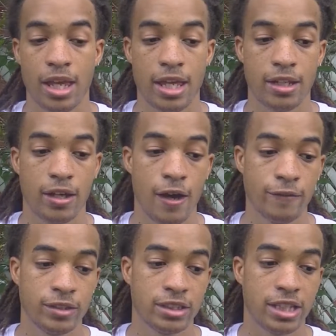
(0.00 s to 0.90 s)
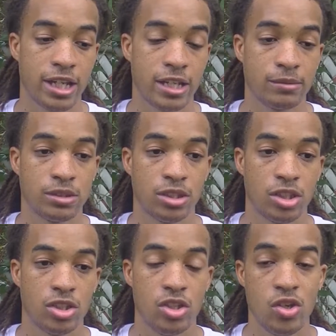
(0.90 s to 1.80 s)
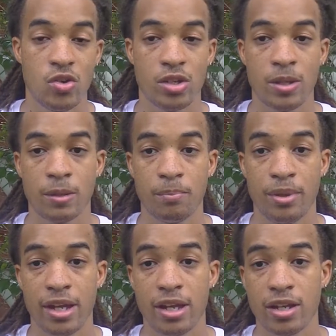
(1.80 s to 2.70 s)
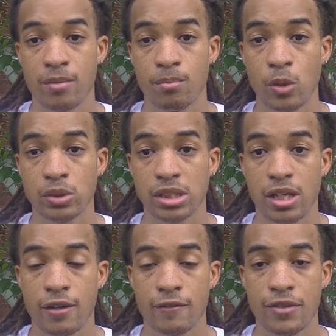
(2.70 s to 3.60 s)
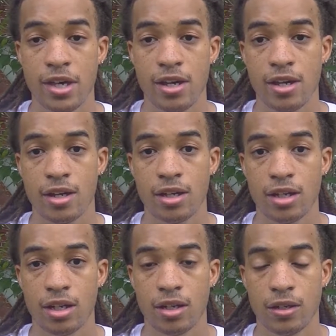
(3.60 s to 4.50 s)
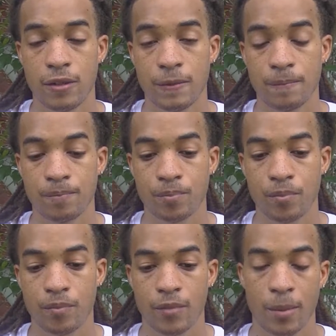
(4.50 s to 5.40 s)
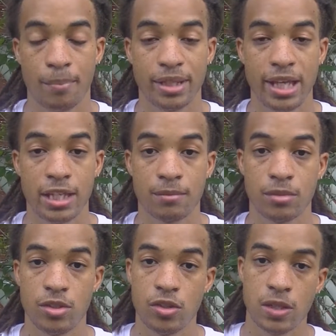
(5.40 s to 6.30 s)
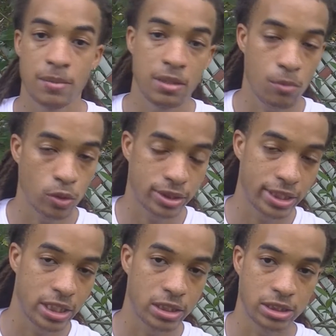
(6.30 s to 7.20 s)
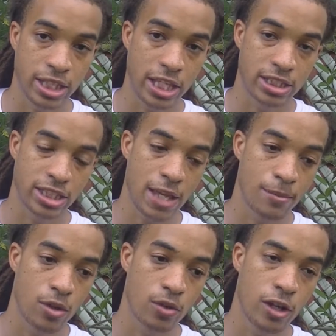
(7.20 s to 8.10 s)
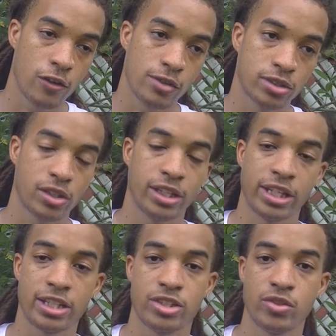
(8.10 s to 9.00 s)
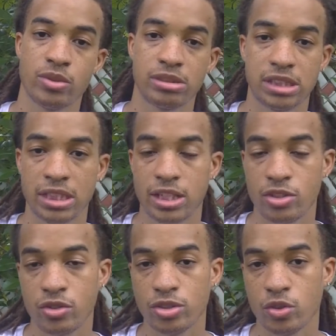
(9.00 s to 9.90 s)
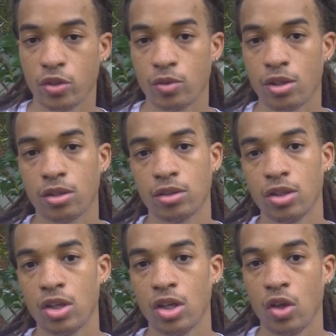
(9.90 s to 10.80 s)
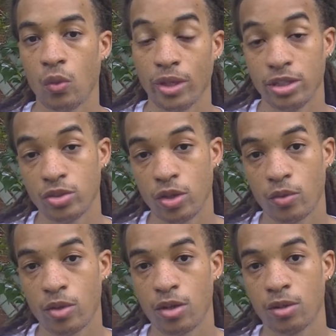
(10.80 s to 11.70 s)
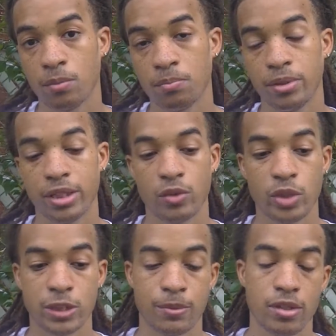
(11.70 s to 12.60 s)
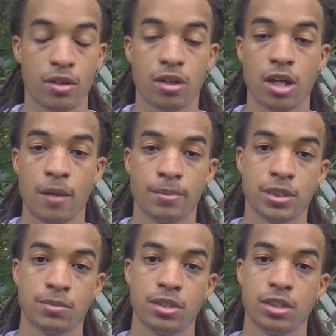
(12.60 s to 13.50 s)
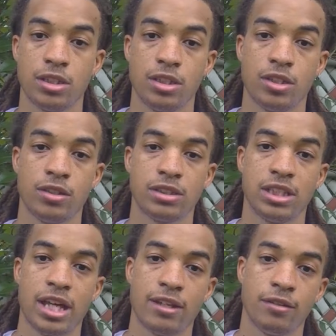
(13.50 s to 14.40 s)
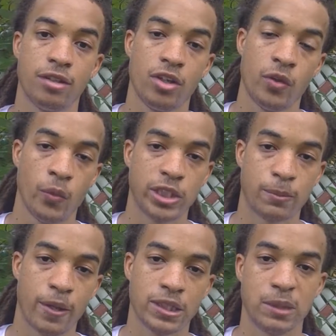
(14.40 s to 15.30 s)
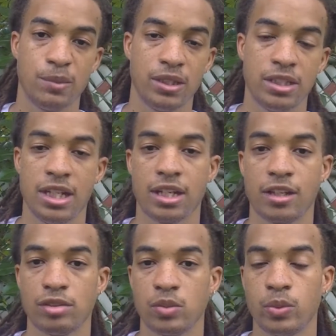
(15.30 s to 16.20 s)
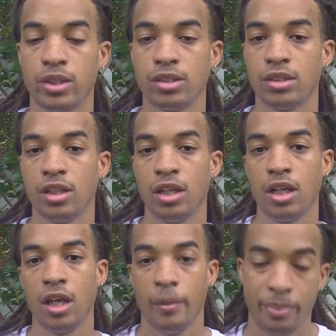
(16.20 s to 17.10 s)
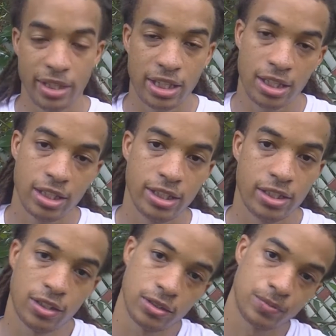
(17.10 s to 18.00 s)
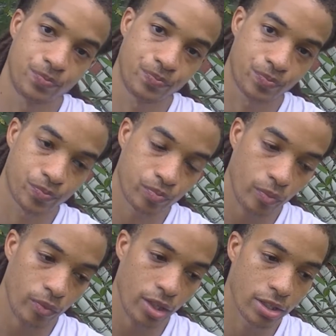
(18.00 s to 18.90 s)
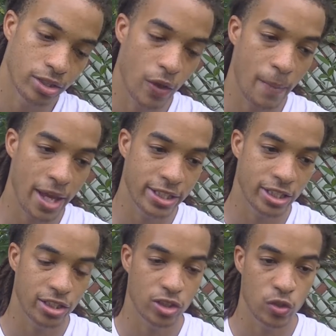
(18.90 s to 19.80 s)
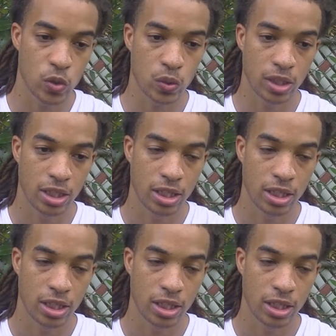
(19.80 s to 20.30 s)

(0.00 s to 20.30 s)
And oftentimes you're gonna bear most of the blame. You're gonna be mostly the scapegoat. Everyone's gonna look at you and say that you're doing wrong when you're doing wrong, but whisper your accomplishment. It's a lot of responsibility that comes with being a leader. So imagine you